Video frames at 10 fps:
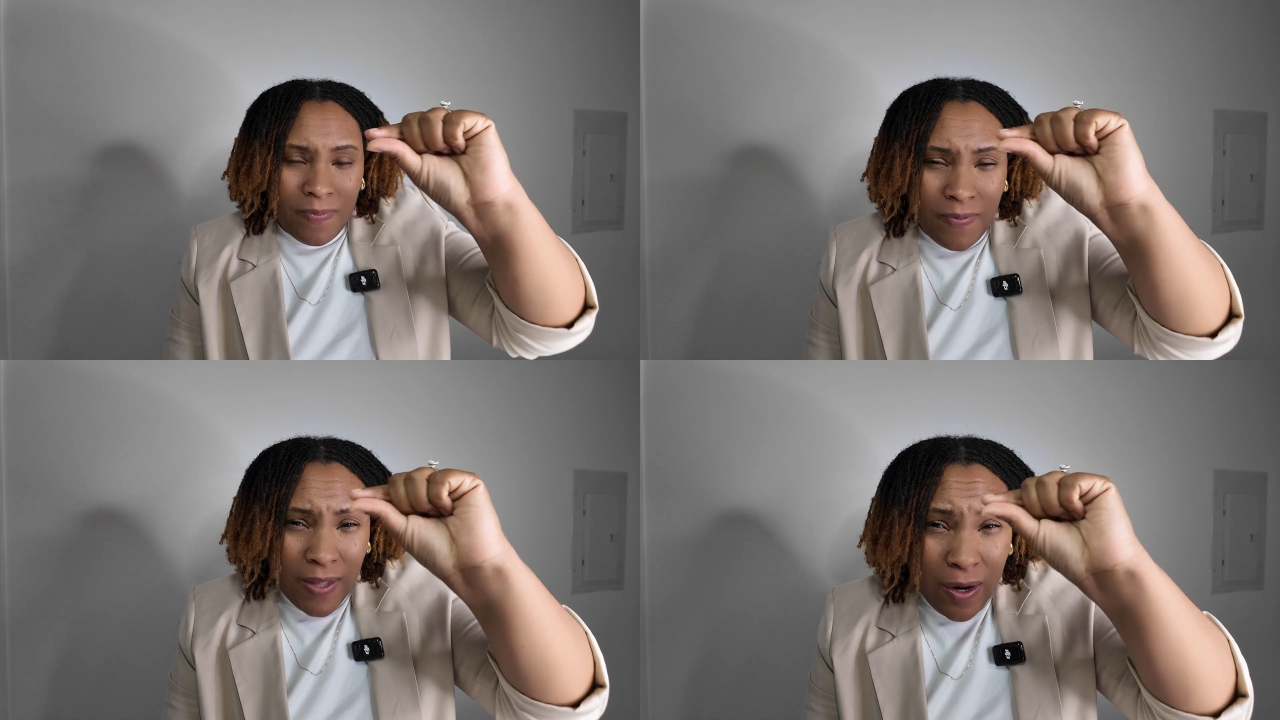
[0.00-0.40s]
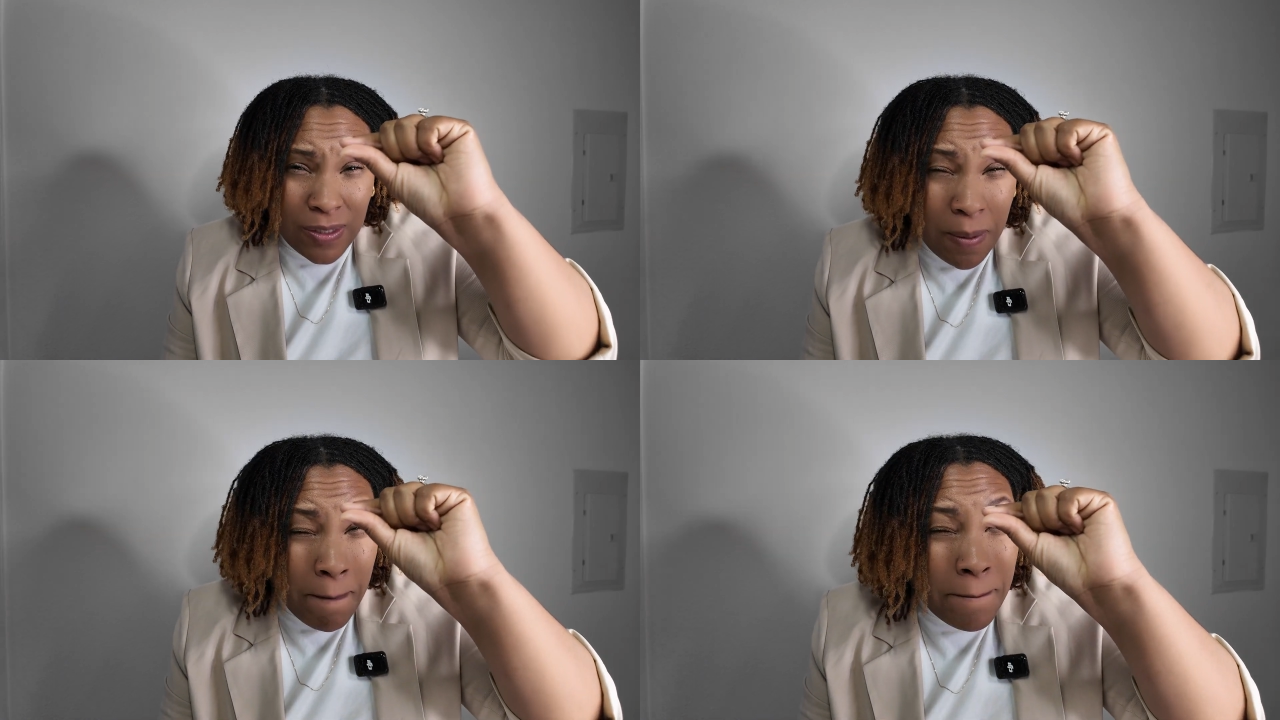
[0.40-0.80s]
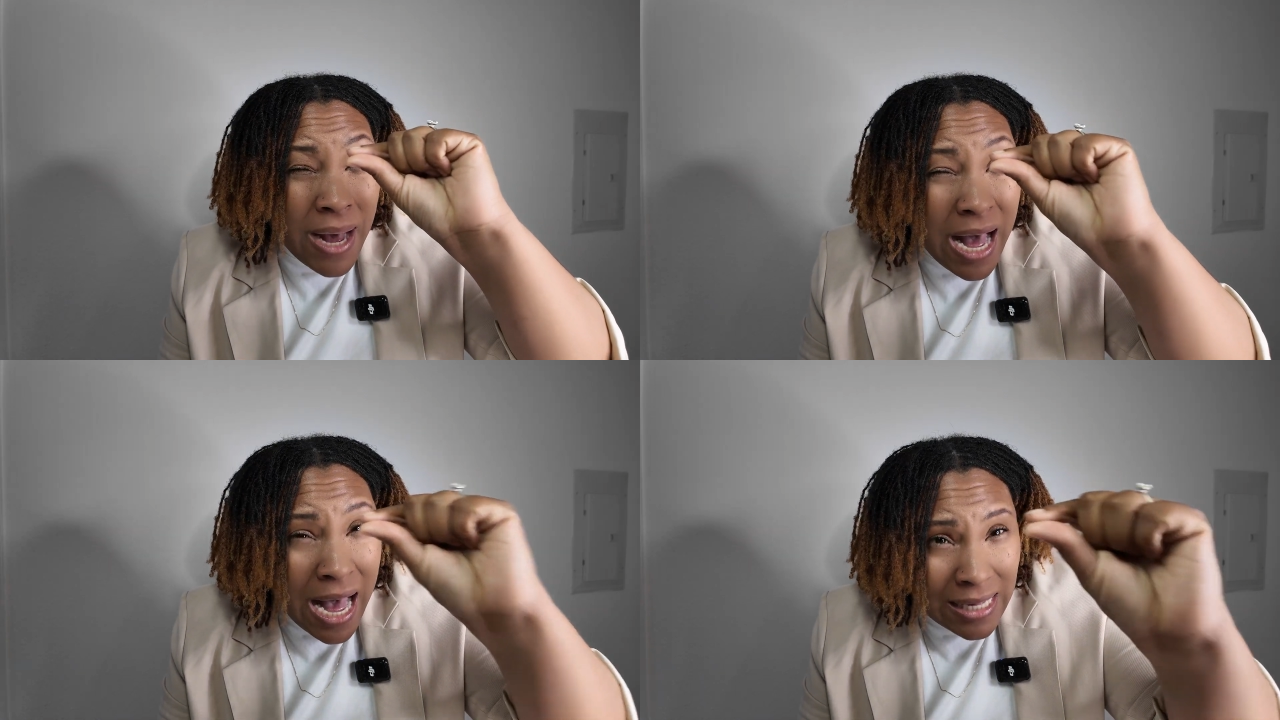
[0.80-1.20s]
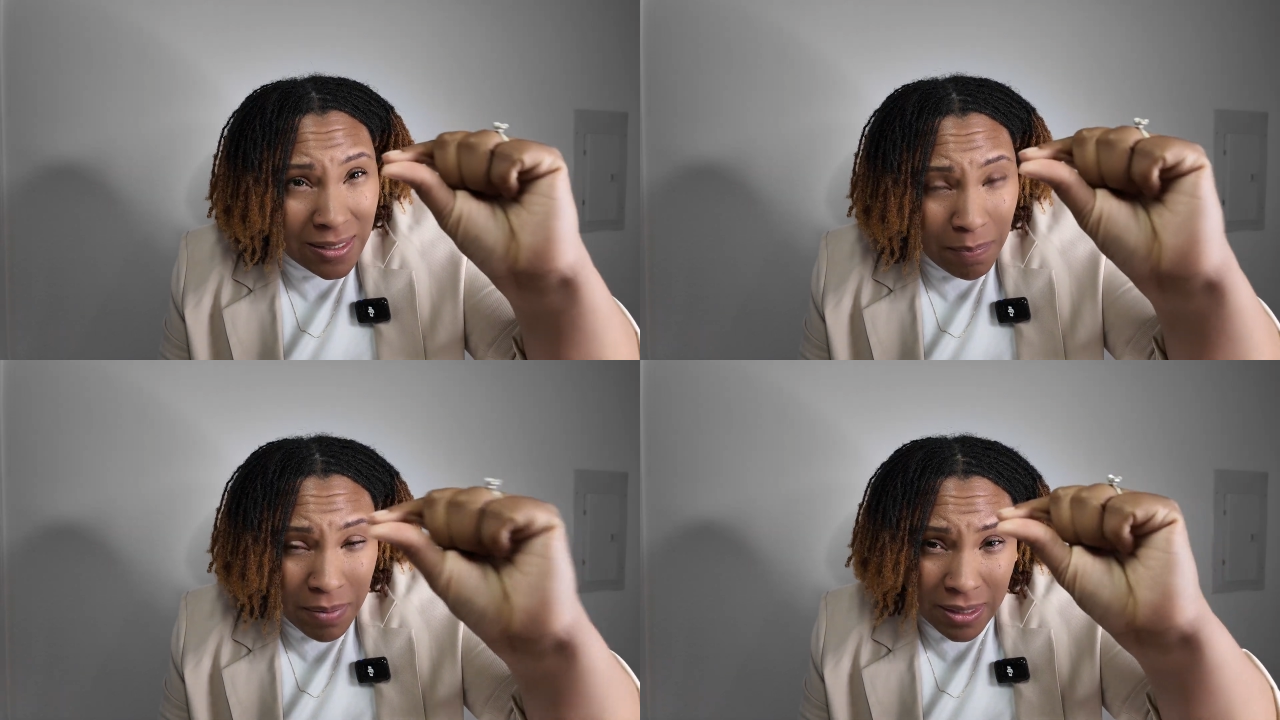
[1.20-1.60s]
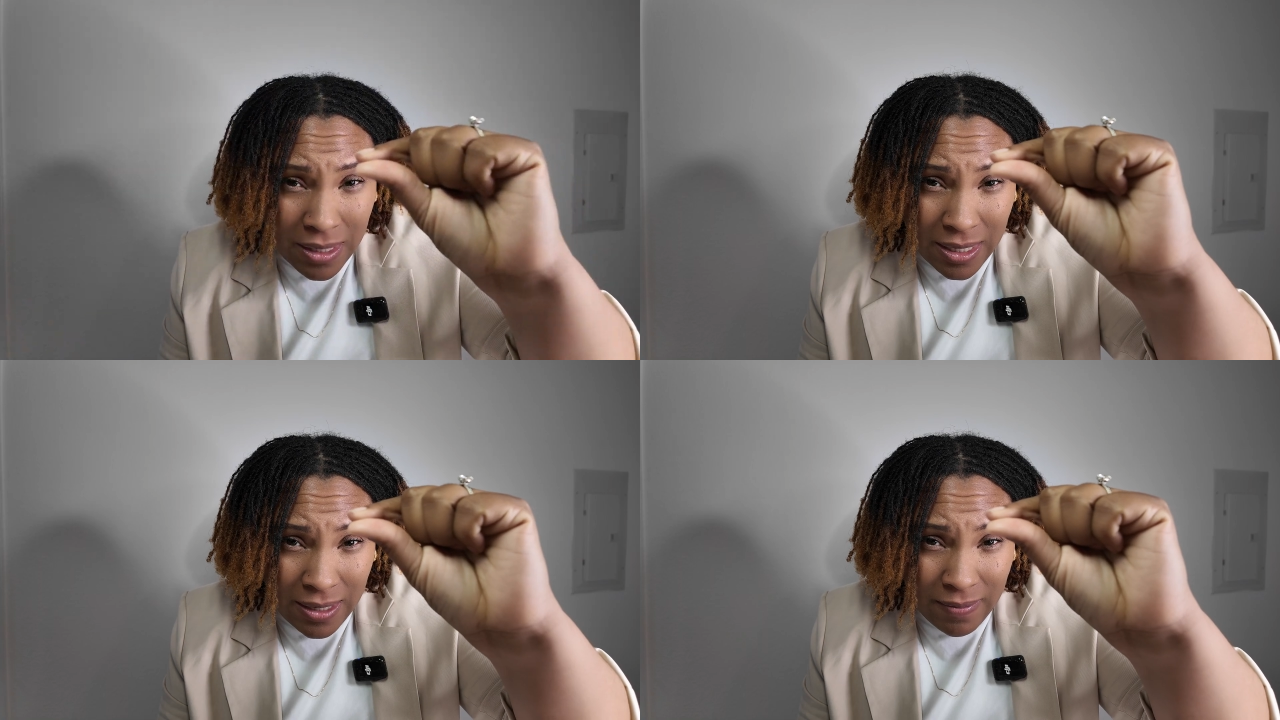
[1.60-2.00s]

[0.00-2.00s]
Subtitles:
there's a possibility,